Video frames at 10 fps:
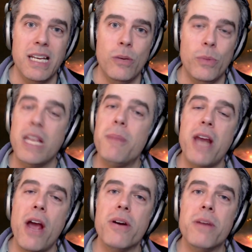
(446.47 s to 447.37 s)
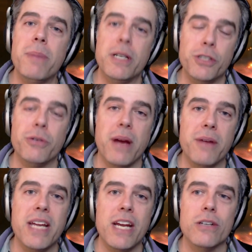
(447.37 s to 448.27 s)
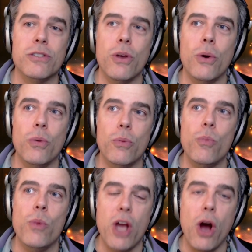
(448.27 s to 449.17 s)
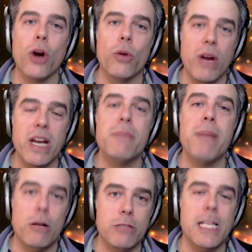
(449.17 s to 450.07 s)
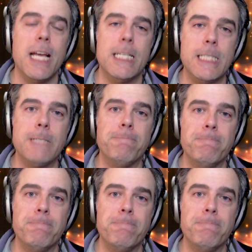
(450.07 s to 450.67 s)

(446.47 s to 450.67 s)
we keep an eye on a budget around here, so we are running bounce lands.